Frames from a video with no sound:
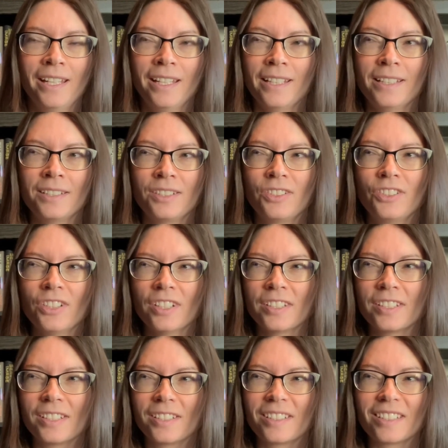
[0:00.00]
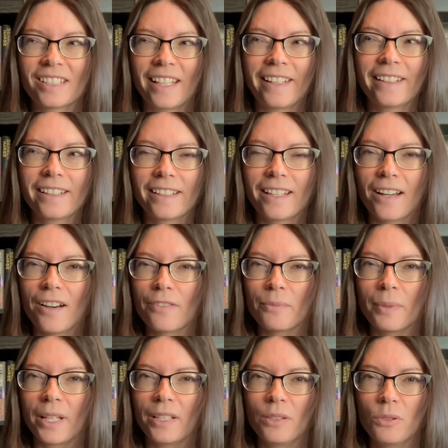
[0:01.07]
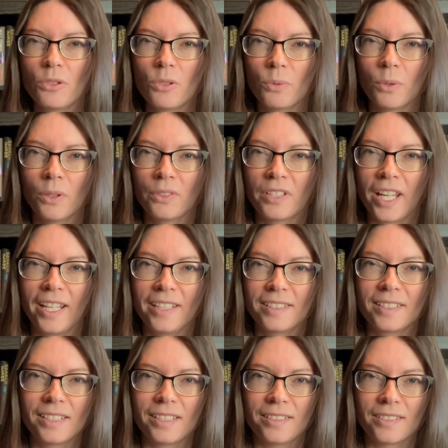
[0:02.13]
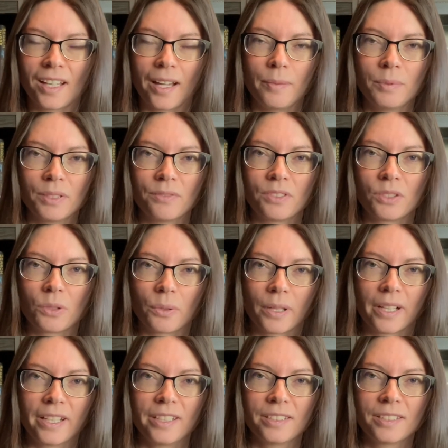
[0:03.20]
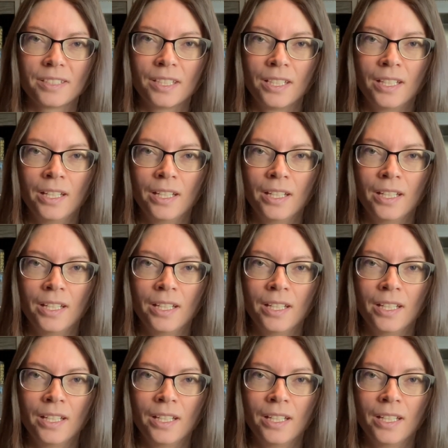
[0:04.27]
It's just slightly off my usual taste in types of stories.